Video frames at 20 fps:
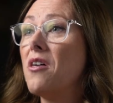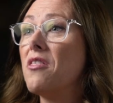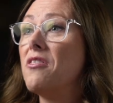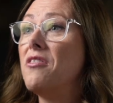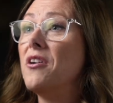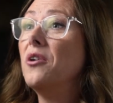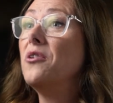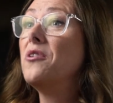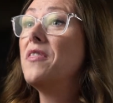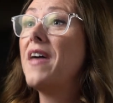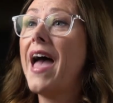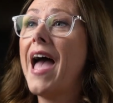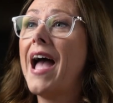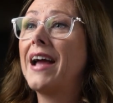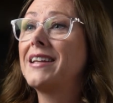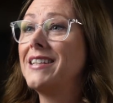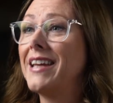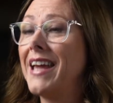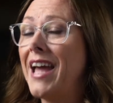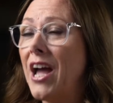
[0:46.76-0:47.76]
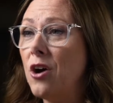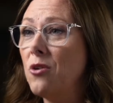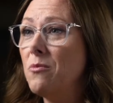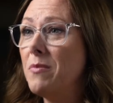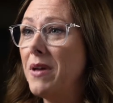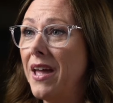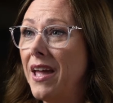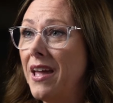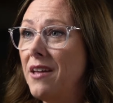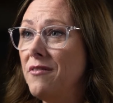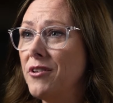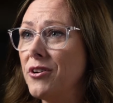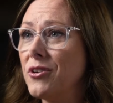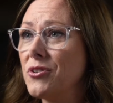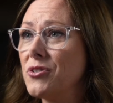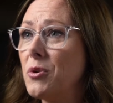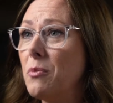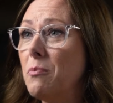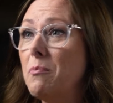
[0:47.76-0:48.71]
Though the acting out behaviors